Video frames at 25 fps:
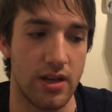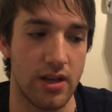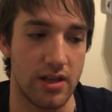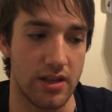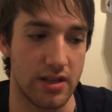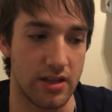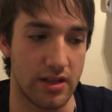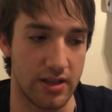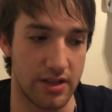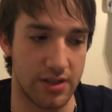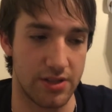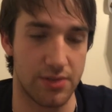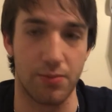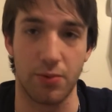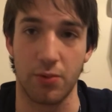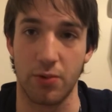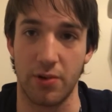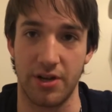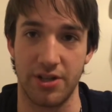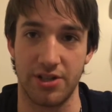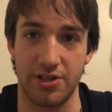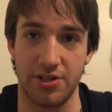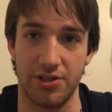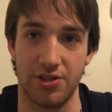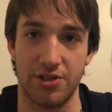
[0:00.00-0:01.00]
the
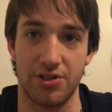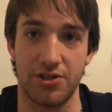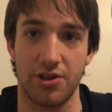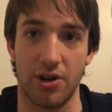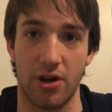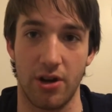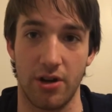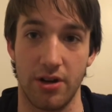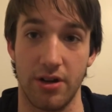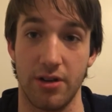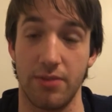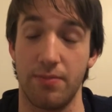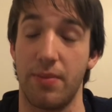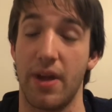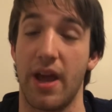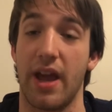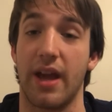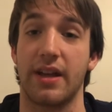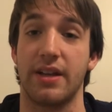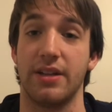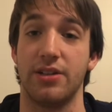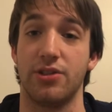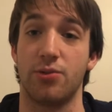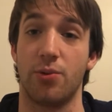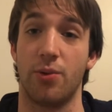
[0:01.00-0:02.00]
inspiration started
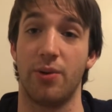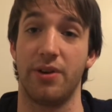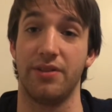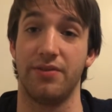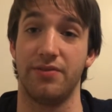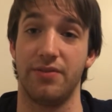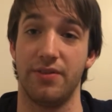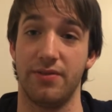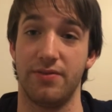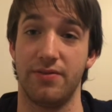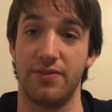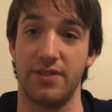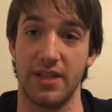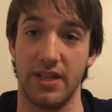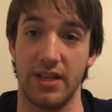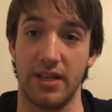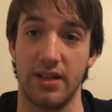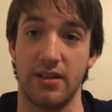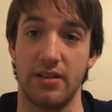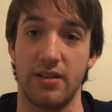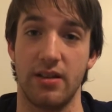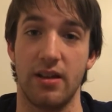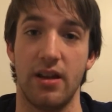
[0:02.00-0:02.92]
back in 2015.